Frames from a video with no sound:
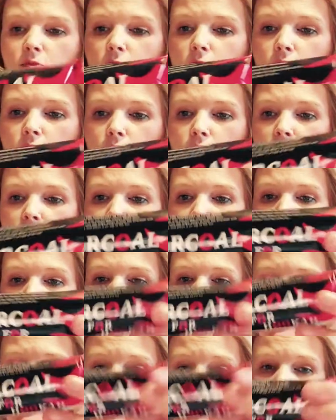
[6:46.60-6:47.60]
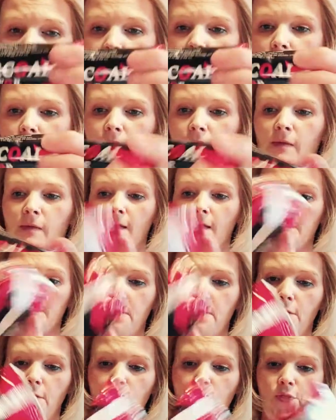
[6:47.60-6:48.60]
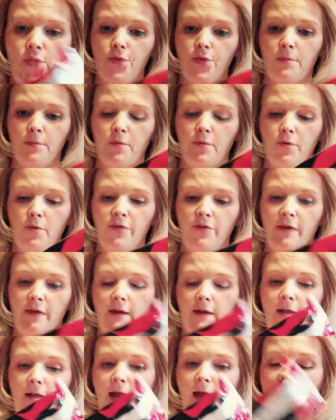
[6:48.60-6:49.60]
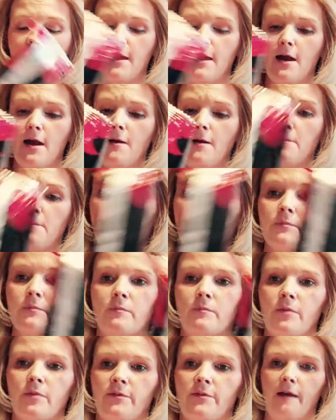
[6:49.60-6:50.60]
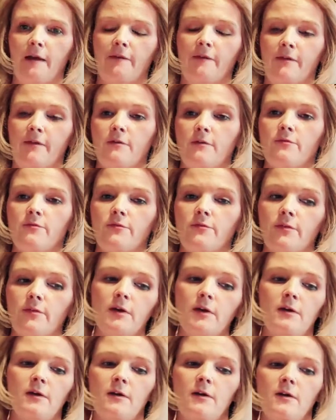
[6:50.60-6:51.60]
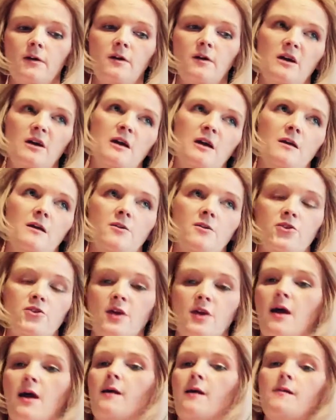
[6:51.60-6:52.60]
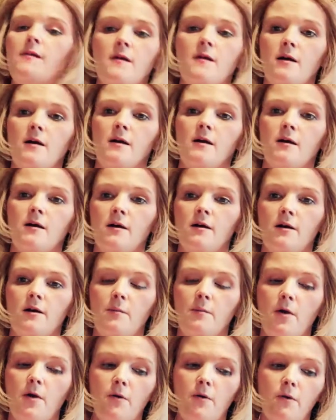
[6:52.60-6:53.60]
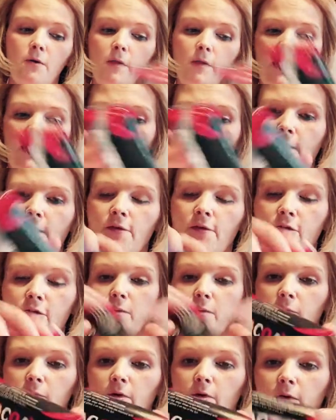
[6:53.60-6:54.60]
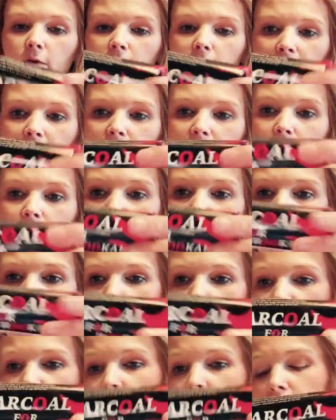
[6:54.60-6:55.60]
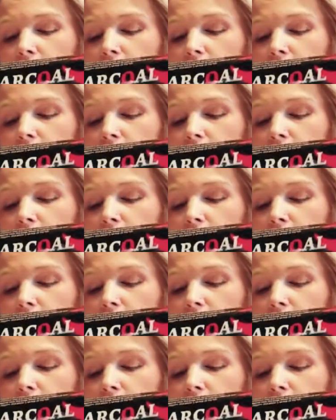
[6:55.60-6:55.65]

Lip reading: stuff. You light the disc, put it in a protective shell or bowl, and you can put like the pure